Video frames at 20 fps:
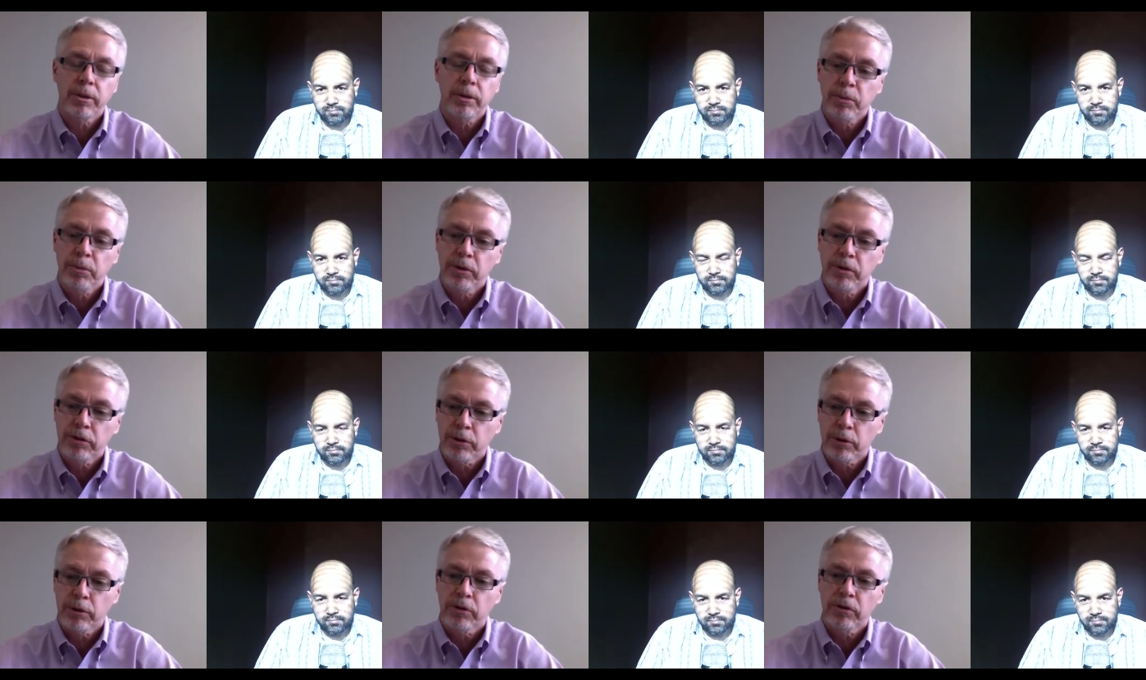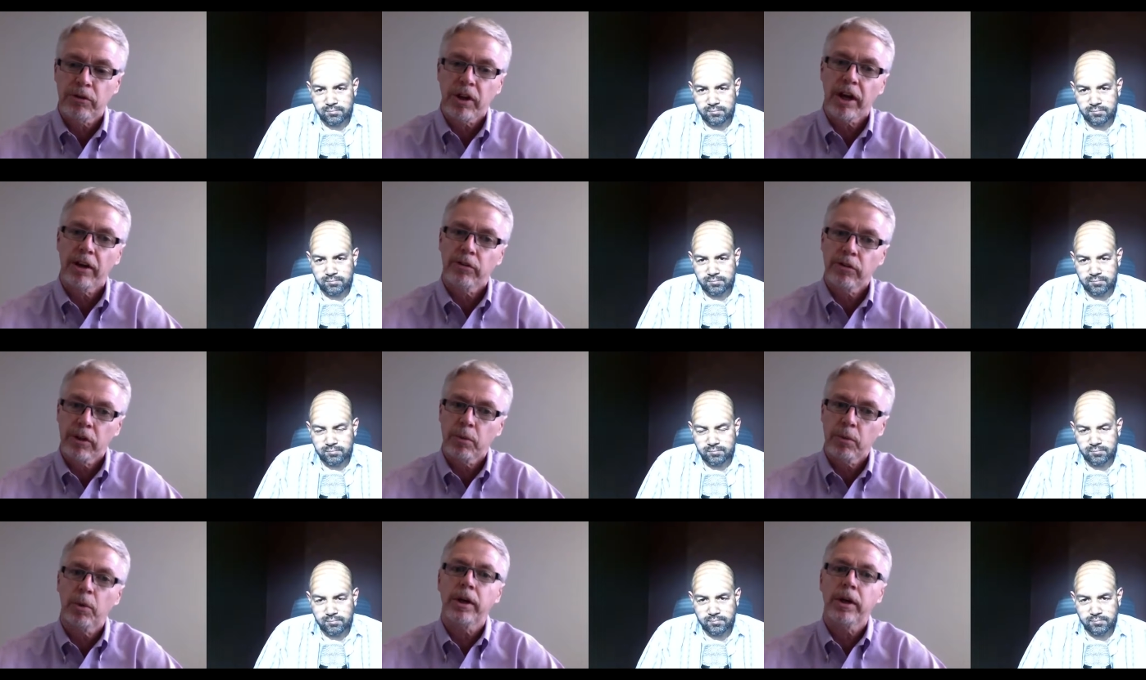Speaker 1: them to a certain
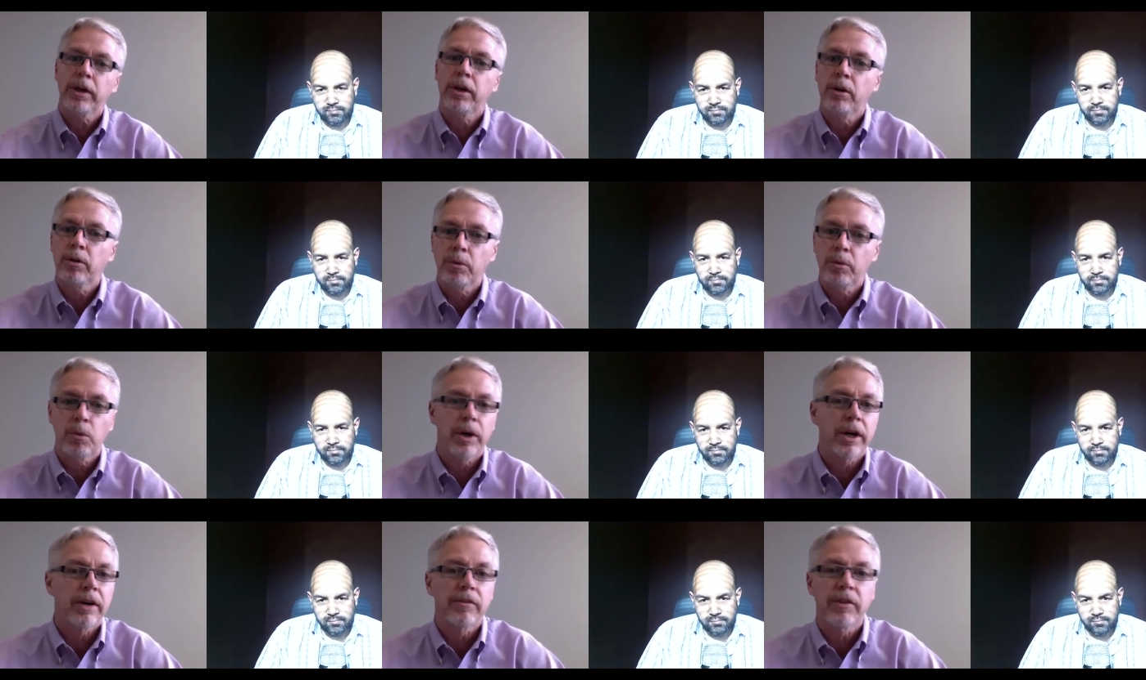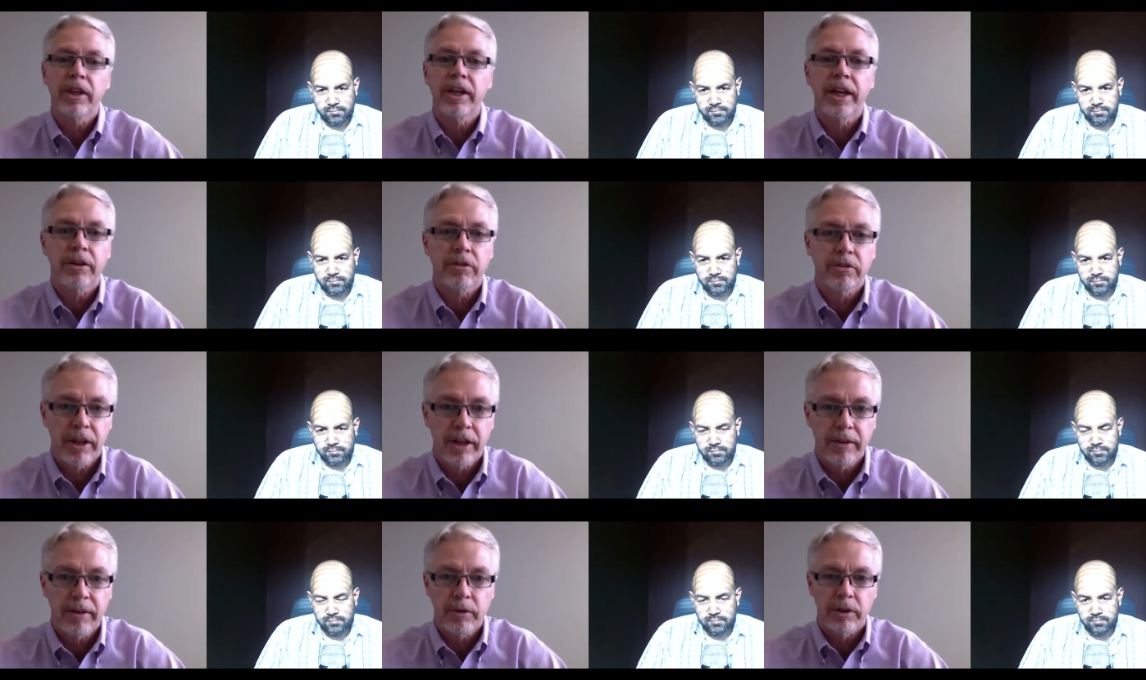size and they want to go to whatever the
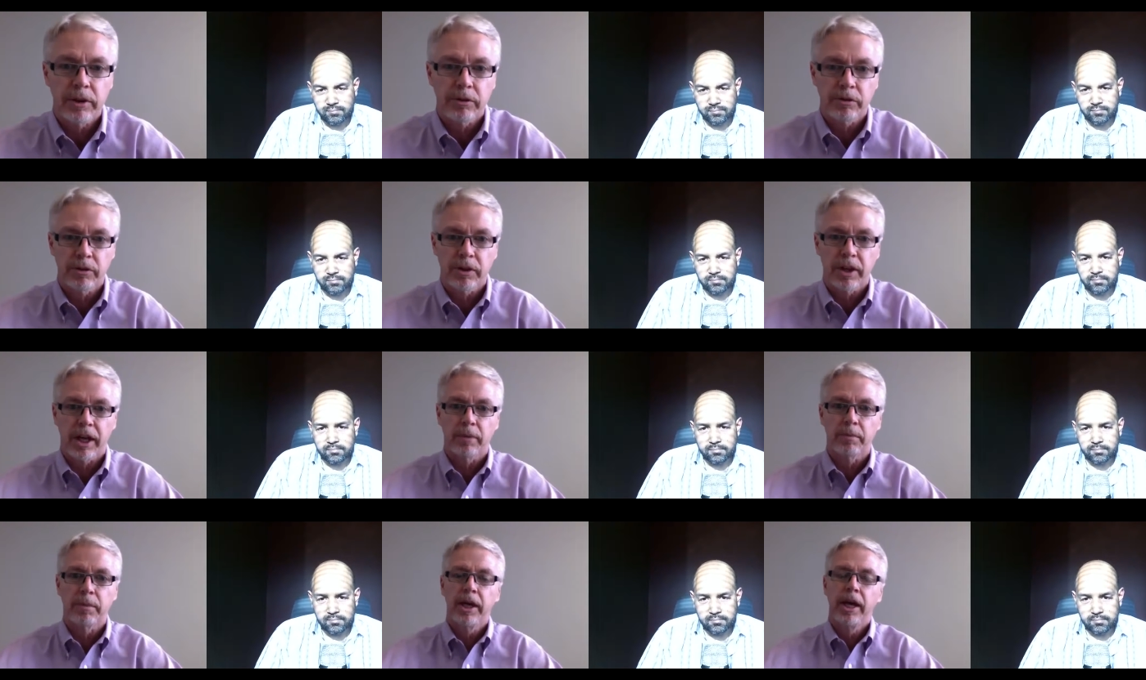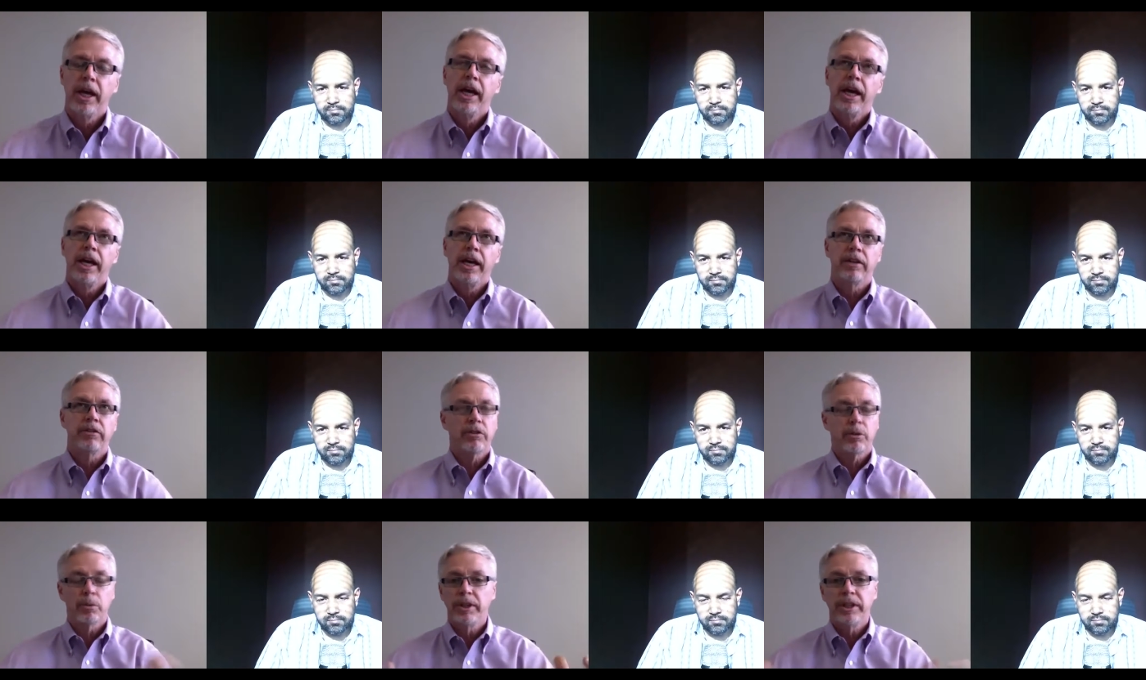next level is for them.
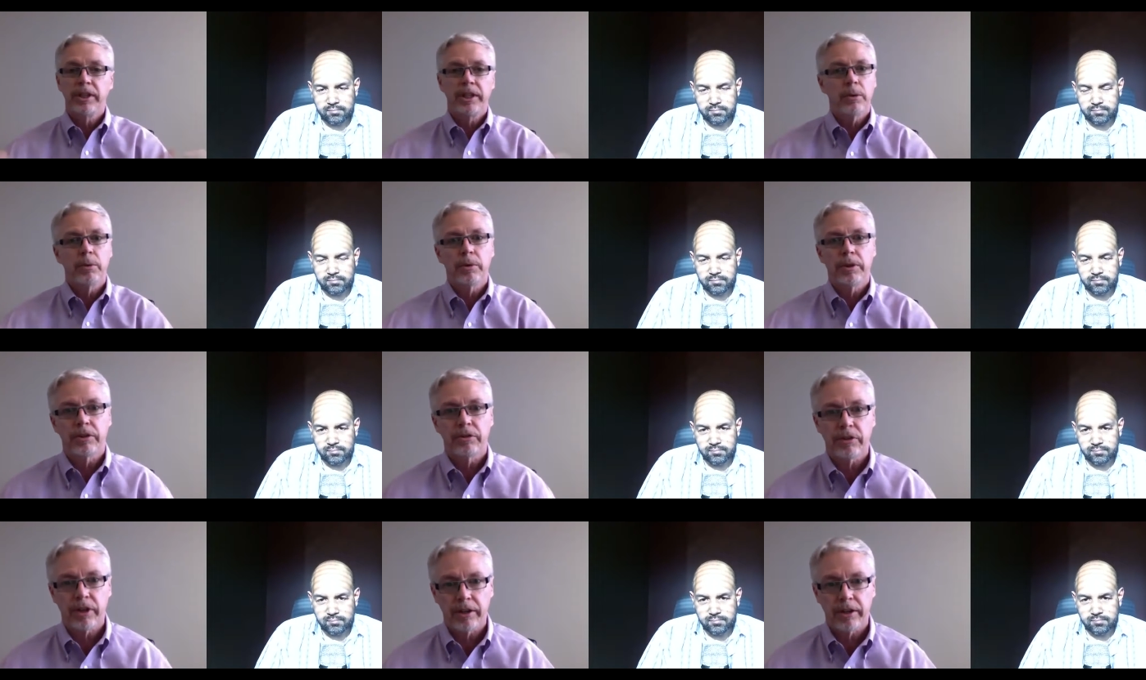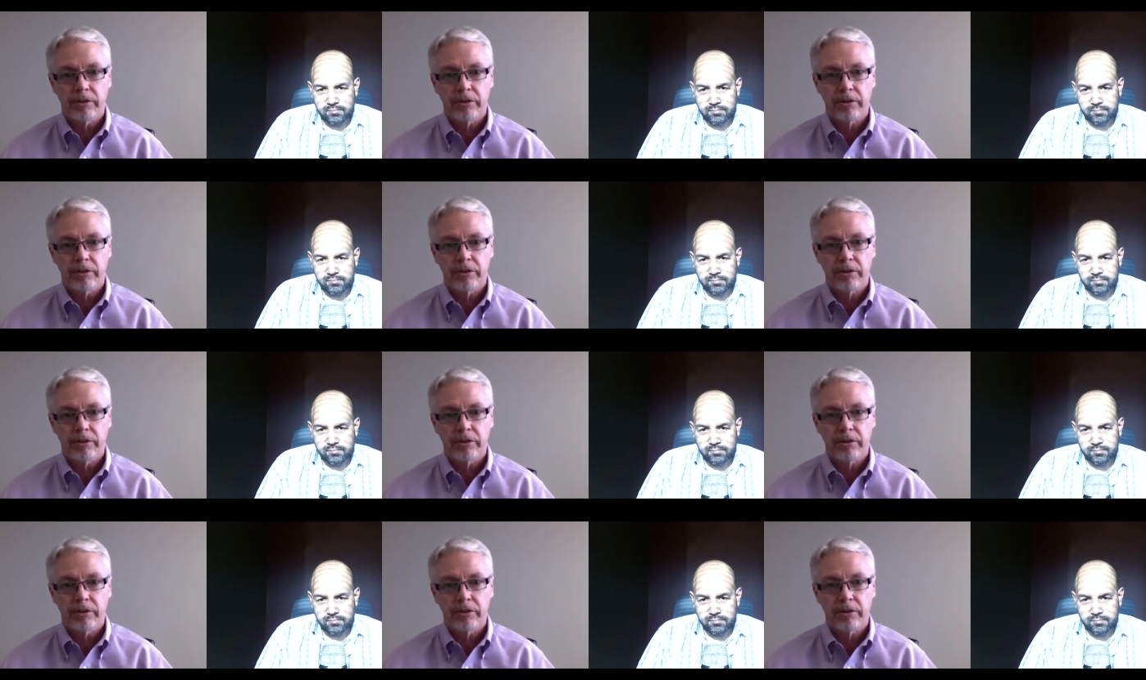And so we deal with this kind